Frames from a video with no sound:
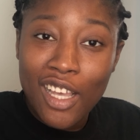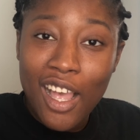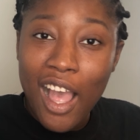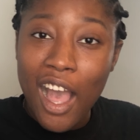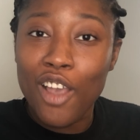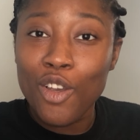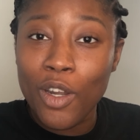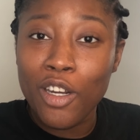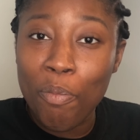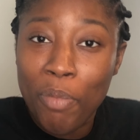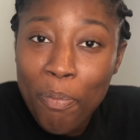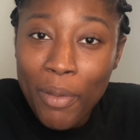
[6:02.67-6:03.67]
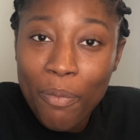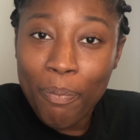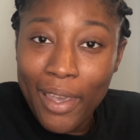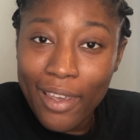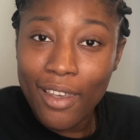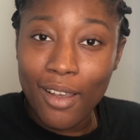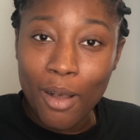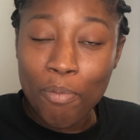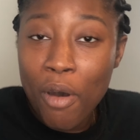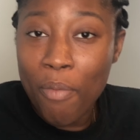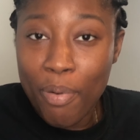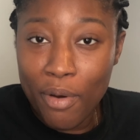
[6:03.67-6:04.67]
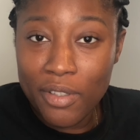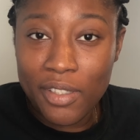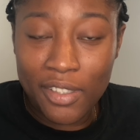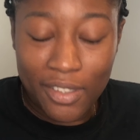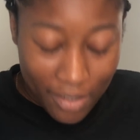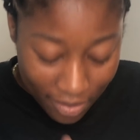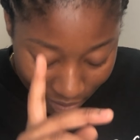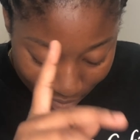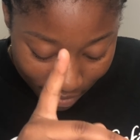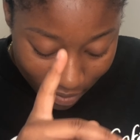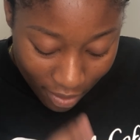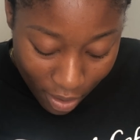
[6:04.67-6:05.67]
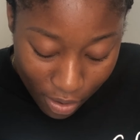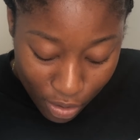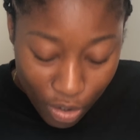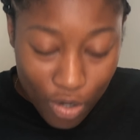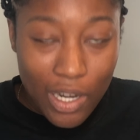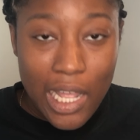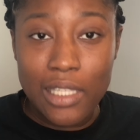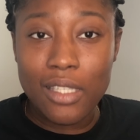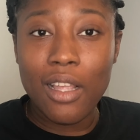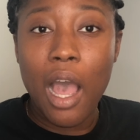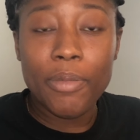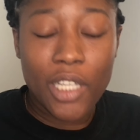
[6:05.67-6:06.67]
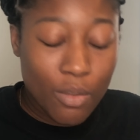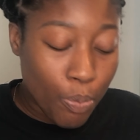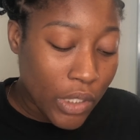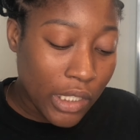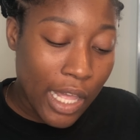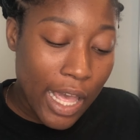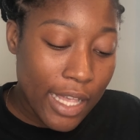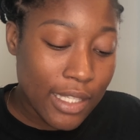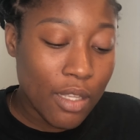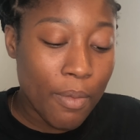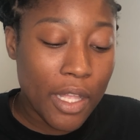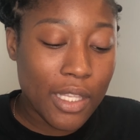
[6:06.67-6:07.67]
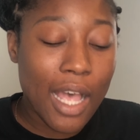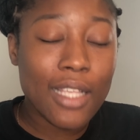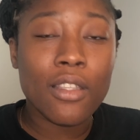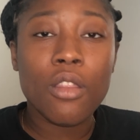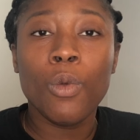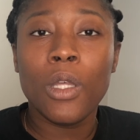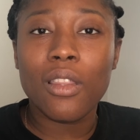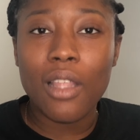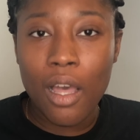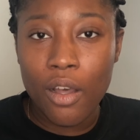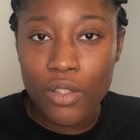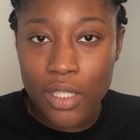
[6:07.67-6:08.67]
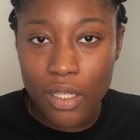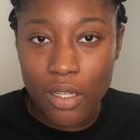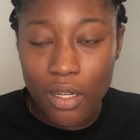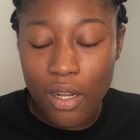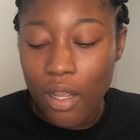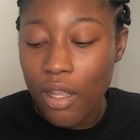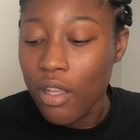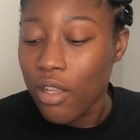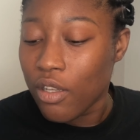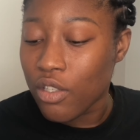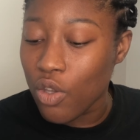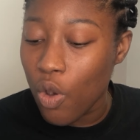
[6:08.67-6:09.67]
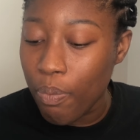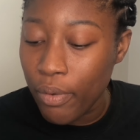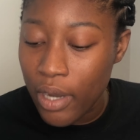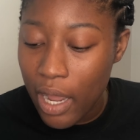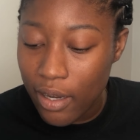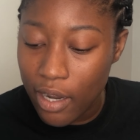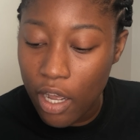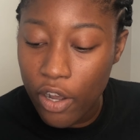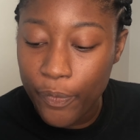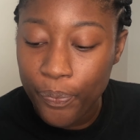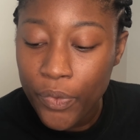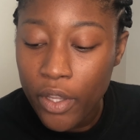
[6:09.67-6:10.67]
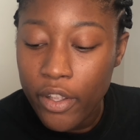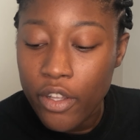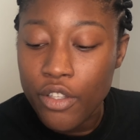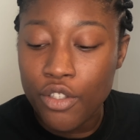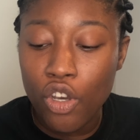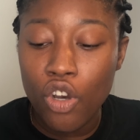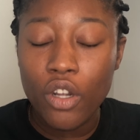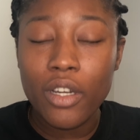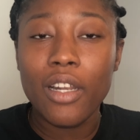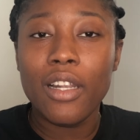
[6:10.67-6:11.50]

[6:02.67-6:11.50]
how you want to be big, pompous. So I'm just putting the estimate as 3,000. So put that down. So